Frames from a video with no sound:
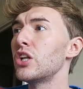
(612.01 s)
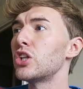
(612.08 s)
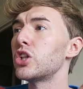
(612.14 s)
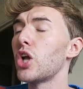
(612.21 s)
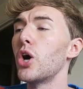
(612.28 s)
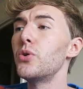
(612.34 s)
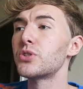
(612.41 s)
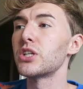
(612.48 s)

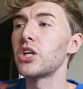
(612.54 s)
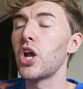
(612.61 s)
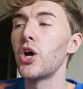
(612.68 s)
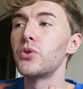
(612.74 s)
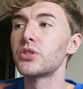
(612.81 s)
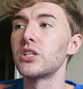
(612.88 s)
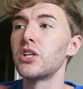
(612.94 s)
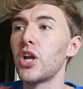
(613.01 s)
loads and
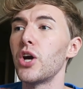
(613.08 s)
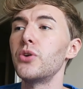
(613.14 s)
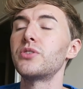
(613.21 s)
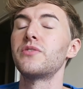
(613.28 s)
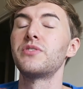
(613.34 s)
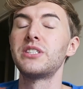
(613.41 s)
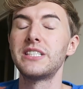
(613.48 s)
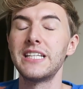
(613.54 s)
loads and loads
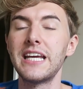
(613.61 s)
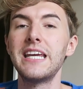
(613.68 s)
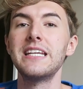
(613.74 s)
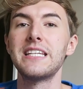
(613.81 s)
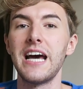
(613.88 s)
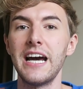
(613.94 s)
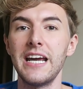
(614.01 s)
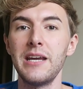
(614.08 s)
of sticky
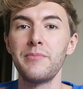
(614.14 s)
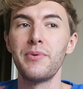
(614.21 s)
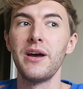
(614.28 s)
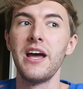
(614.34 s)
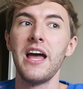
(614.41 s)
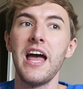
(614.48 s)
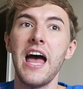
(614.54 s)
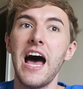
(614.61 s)
tape
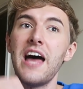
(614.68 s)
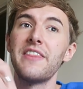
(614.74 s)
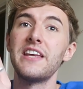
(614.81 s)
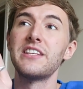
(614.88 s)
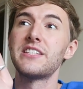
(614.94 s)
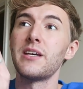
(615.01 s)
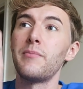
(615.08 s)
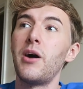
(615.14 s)
and
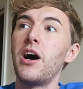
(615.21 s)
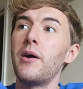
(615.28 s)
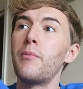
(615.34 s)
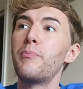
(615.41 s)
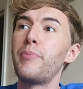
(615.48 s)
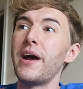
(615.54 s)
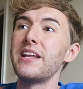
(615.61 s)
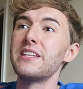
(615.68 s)
then
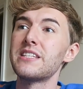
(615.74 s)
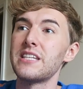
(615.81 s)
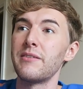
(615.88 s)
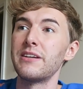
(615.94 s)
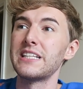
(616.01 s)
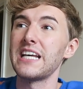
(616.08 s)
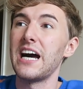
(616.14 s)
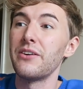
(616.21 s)
somehow bend
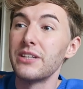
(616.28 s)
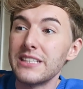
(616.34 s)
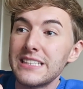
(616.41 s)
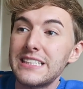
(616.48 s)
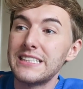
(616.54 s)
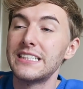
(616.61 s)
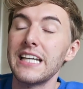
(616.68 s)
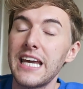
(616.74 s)
something down and
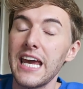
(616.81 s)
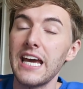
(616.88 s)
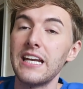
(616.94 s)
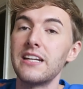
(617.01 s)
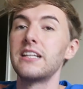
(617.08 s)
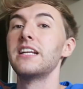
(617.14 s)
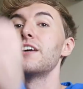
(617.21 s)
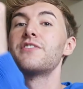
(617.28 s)
stick it
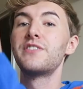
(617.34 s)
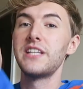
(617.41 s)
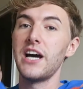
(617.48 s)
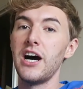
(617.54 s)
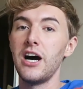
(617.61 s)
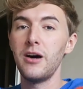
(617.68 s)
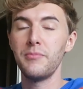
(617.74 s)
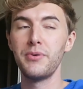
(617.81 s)
and lift it
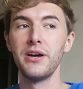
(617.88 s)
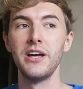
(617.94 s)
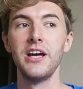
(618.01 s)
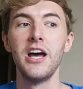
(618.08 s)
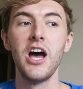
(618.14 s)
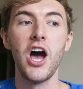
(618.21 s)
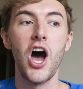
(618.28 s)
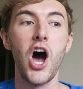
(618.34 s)
up.
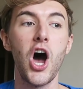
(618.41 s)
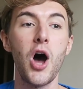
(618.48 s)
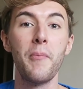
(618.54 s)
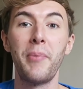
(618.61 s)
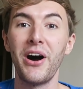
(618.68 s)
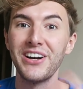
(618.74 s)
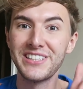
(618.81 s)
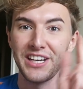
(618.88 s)
Uh,
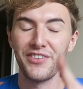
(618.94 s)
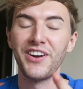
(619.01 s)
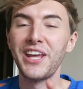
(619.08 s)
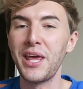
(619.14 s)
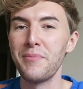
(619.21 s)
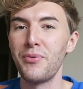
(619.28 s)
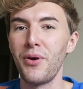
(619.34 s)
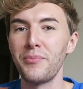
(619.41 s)
but I'll definitely
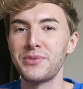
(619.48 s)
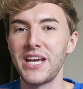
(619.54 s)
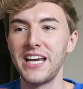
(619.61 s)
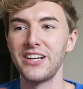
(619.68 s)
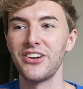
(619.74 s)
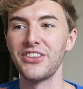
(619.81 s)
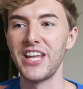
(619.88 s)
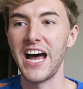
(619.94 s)
keep you
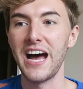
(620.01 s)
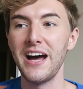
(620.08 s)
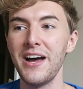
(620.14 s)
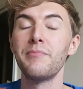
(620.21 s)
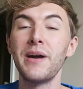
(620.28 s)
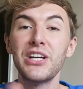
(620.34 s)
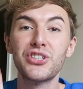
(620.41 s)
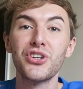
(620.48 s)
updated on
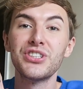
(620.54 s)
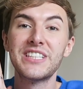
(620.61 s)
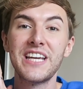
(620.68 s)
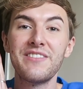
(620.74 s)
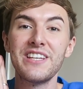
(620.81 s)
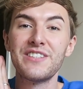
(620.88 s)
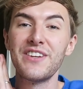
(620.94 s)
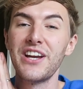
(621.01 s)
that. Make sure to
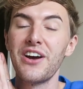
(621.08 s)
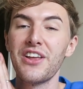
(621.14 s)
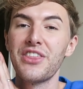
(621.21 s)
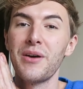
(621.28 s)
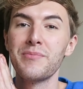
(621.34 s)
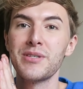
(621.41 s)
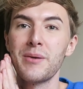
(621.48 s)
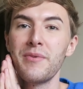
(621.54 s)
give this video a
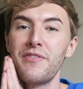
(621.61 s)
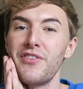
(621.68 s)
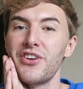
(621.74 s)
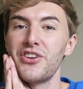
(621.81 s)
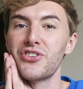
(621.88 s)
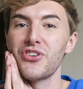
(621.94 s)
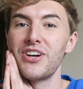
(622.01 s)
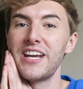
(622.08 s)
thumbs up if you
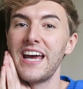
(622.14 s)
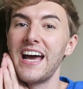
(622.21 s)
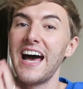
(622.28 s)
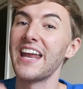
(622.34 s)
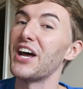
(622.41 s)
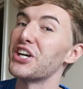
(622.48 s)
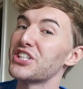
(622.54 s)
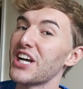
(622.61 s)
enjoyed it
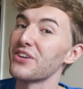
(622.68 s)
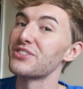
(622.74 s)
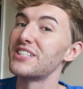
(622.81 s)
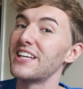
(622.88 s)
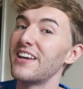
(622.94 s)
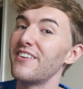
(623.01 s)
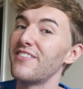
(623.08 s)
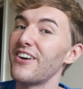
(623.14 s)
and I shall
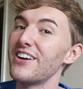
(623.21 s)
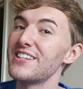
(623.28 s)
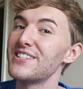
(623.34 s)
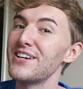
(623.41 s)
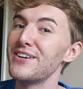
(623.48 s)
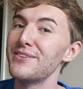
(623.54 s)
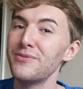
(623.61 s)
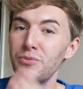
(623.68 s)
see you very
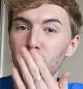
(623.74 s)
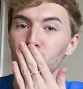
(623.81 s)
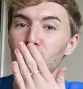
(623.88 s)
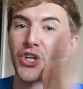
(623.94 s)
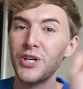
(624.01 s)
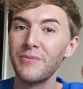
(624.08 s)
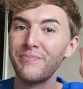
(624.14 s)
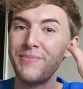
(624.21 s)
soon.
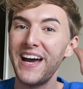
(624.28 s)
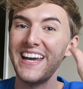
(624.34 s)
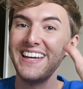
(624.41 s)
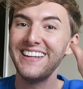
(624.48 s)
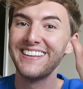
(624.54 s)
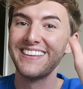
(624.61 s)
Bye!